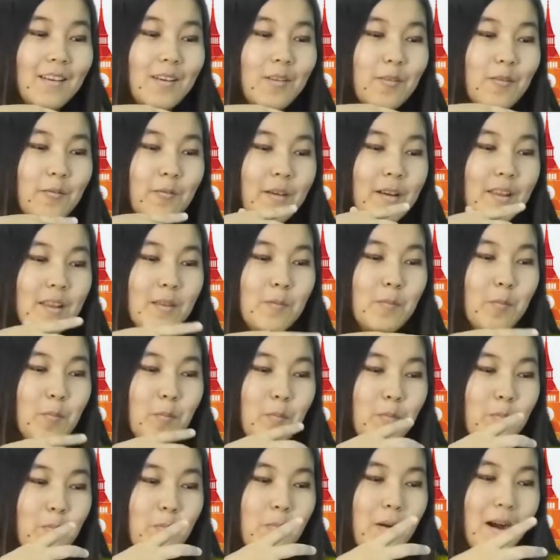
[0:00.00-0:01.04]
When
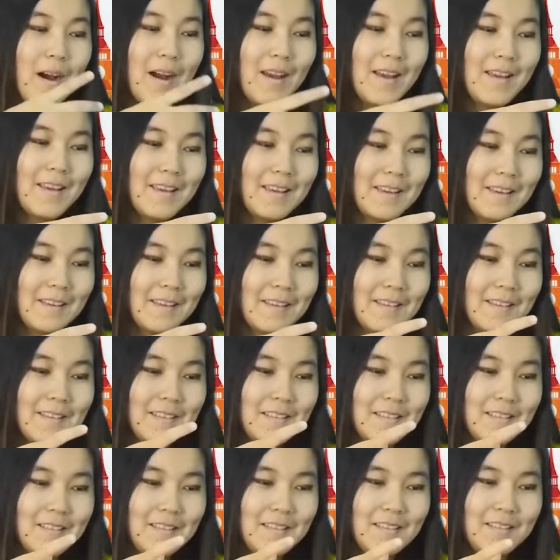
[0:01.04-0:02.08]
buying
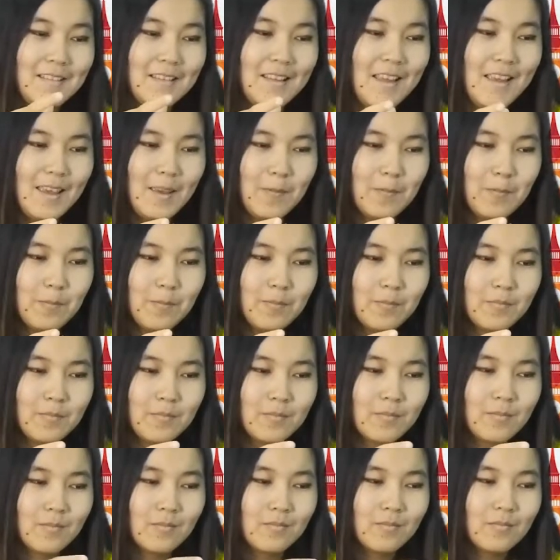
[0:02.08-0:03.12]
name,
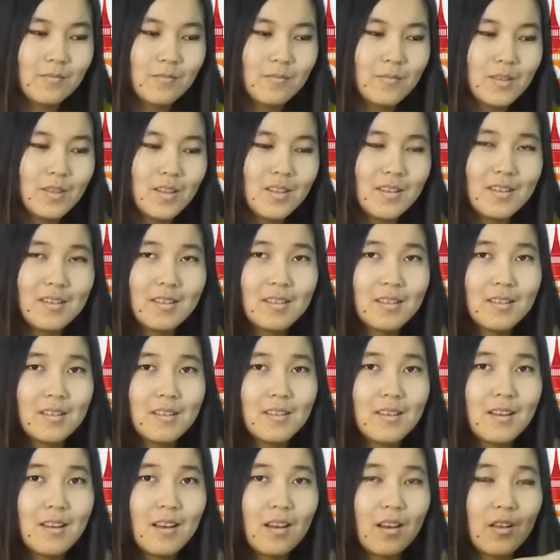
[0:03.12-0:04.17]
that is
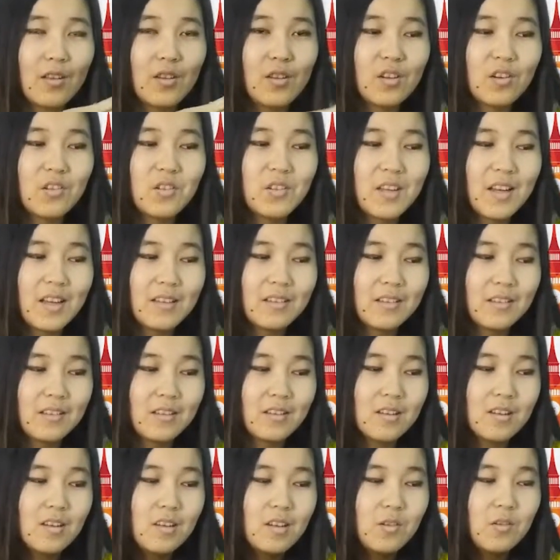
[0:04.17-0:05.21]
redundant.
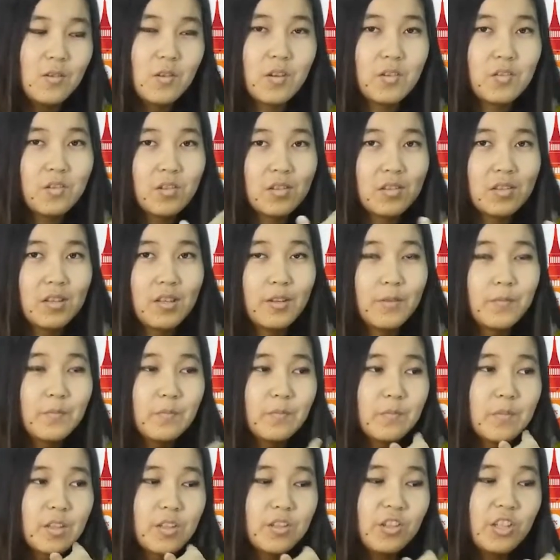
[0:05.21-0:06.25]
You can just say
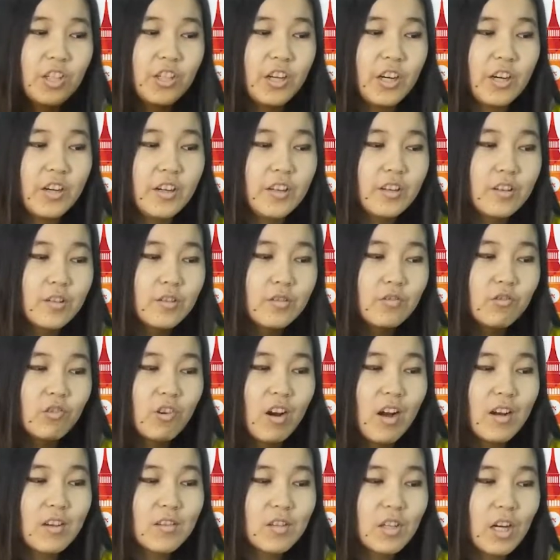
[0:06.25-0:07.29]
generic
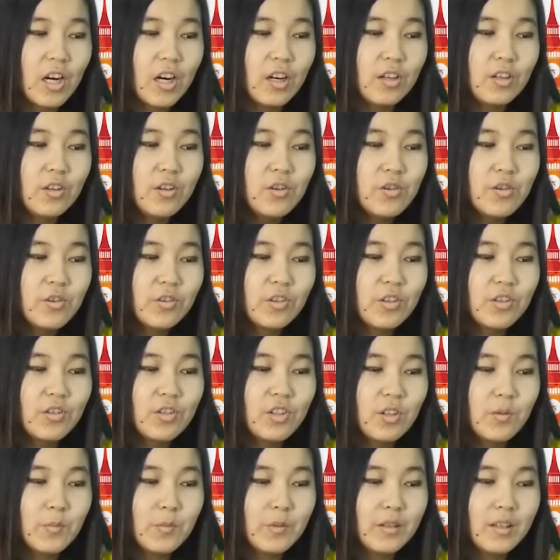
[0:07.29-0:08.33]
drugs are usually
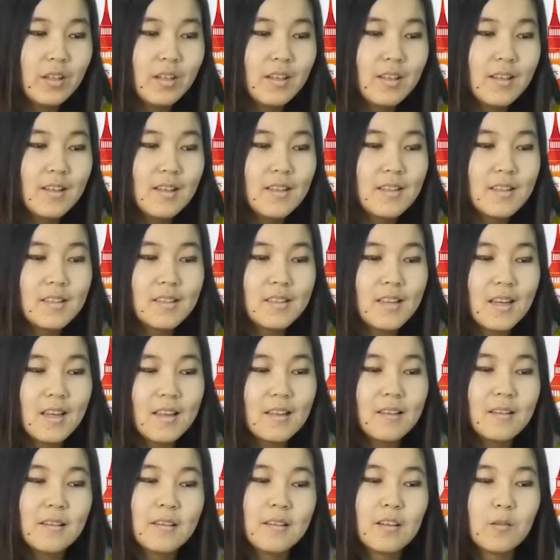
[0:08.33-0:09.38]
cheaper
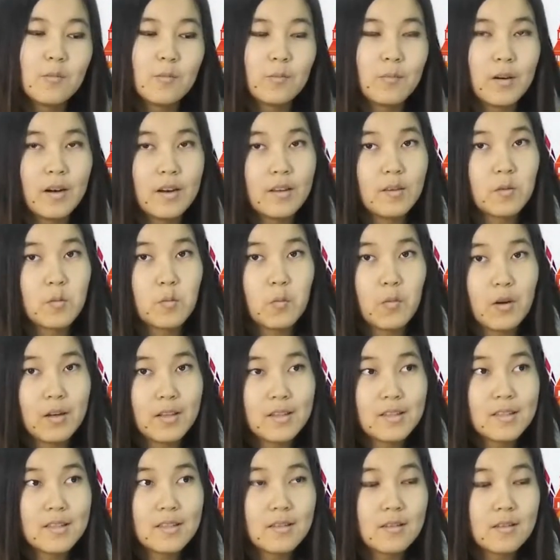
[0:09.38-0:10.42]
than brand
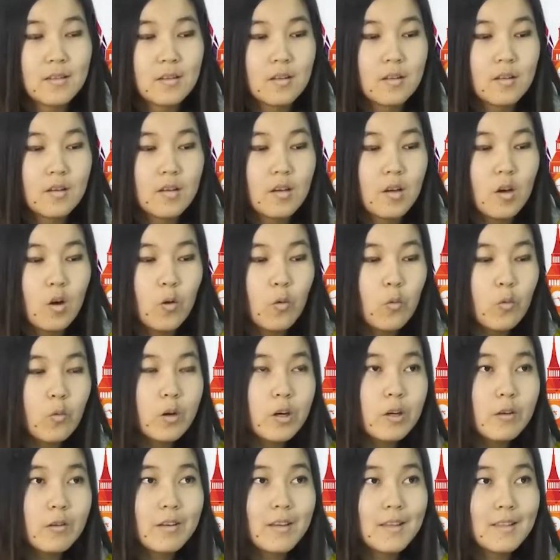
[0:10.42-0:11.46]
ones. Or
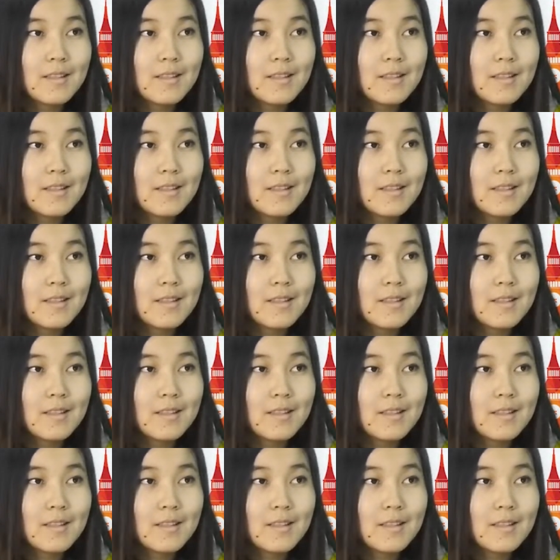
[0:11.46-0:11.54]
you can